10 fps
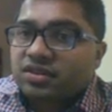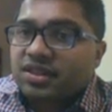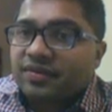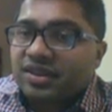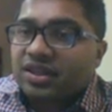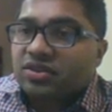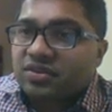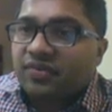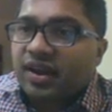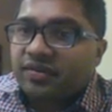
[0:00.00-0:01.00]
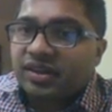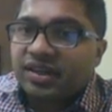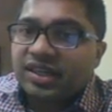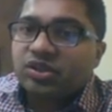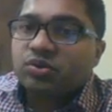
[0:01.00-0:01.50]

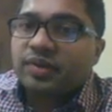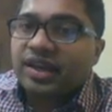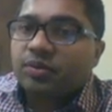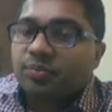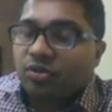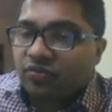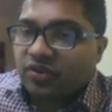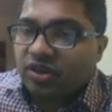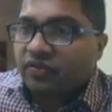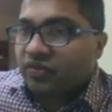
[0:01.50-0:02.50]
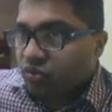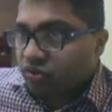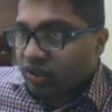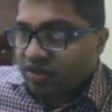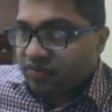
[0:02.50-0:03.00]
7,500, you make a profit of
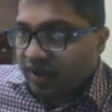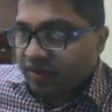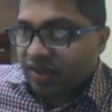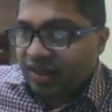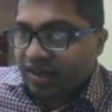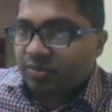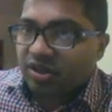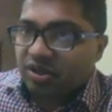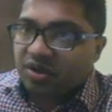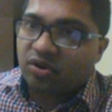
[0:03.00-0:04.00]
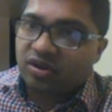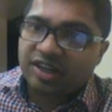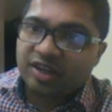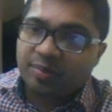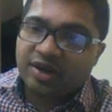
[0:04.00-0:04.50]
2,500, but you have
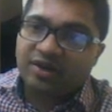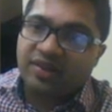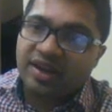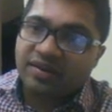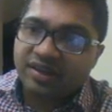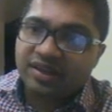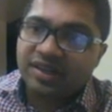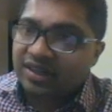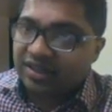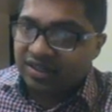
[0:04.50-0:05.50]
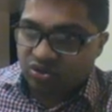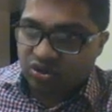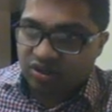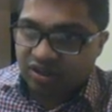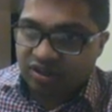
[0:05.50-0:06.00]
already paid 500, that is
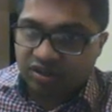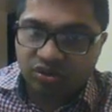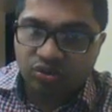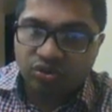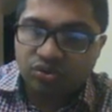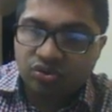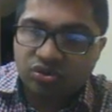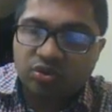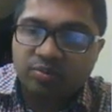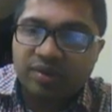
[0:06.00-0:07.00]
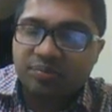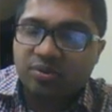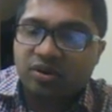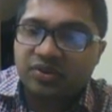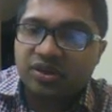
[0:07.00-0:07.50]
not returned to you, so you
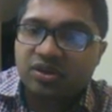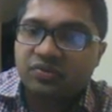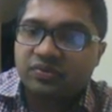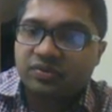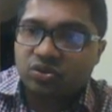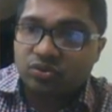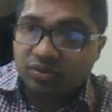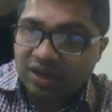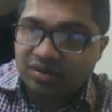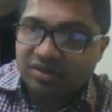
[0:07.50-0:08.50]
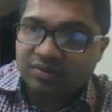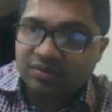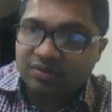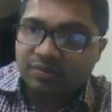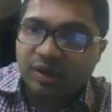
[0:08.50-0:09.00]
make profit of
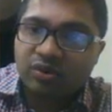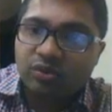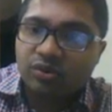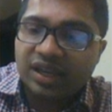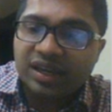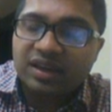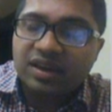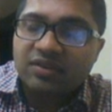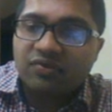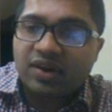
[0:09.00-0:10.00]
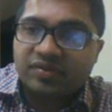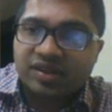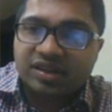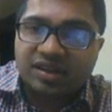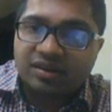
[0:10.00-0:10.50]
2,000 by paying only
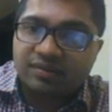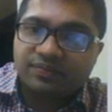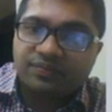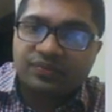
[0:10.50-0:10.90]
500.